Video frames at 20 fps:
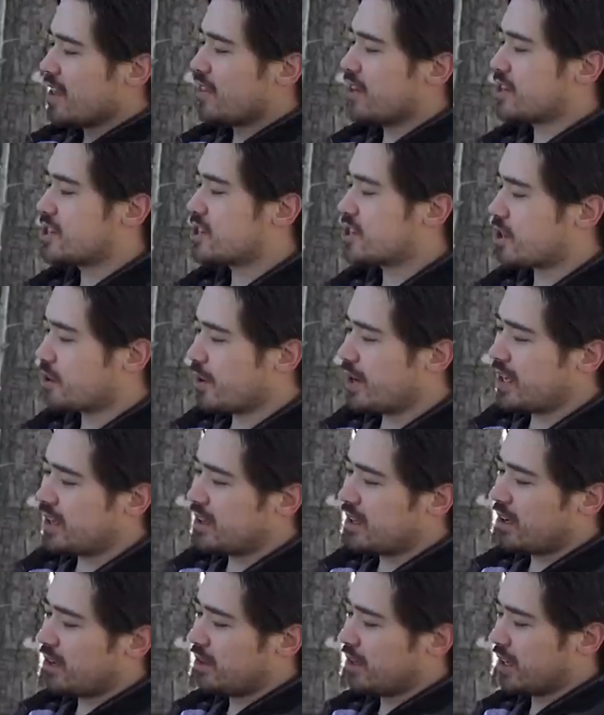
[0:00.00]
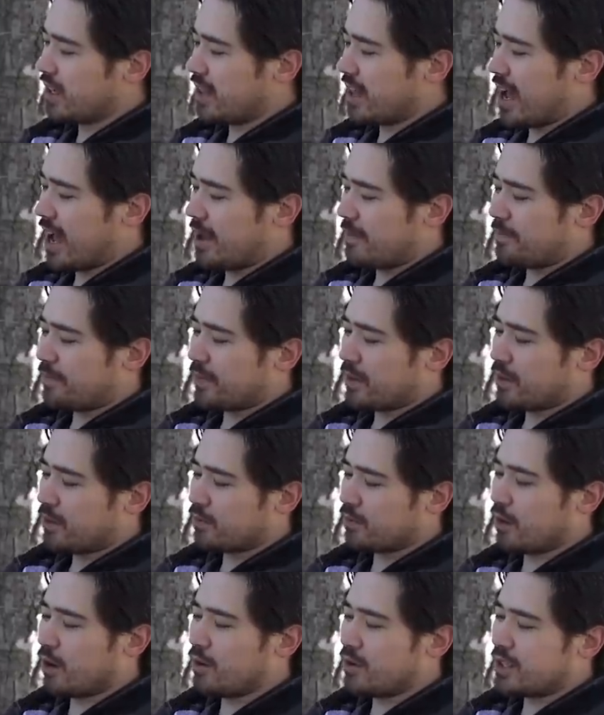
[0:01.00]
The screen though, look at that
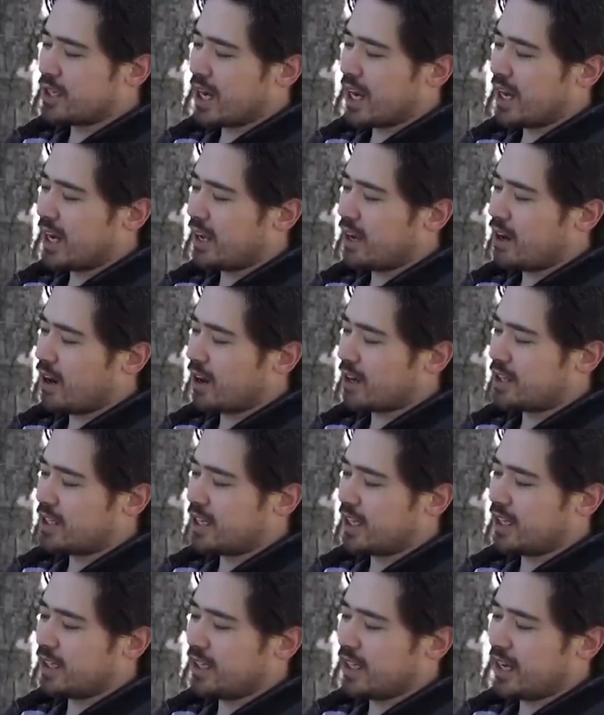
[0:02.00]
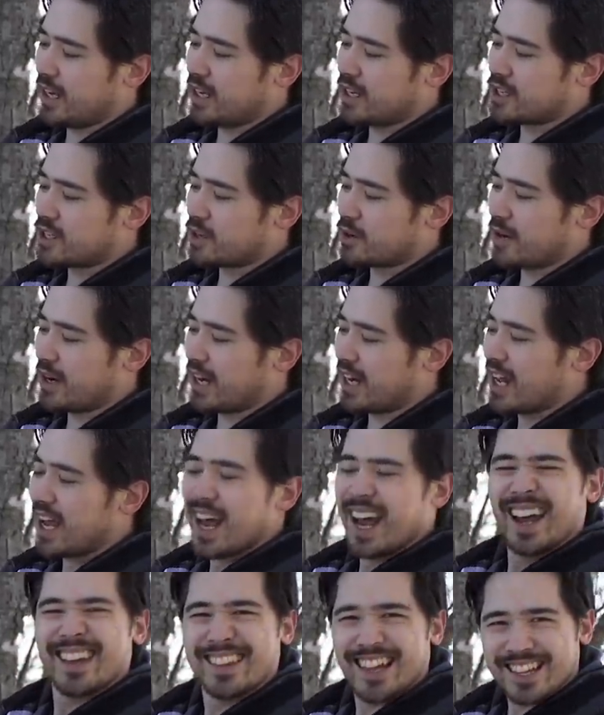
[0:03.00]
rotating, articulating screen.
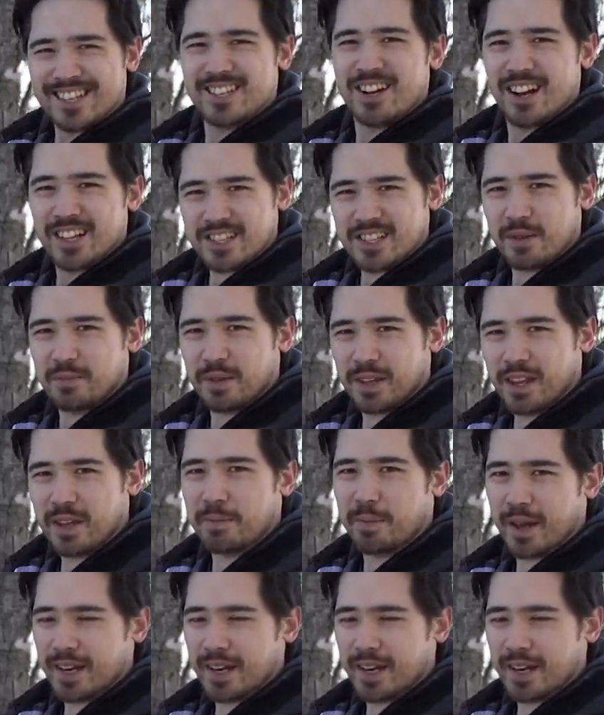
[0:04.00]
And that's not something that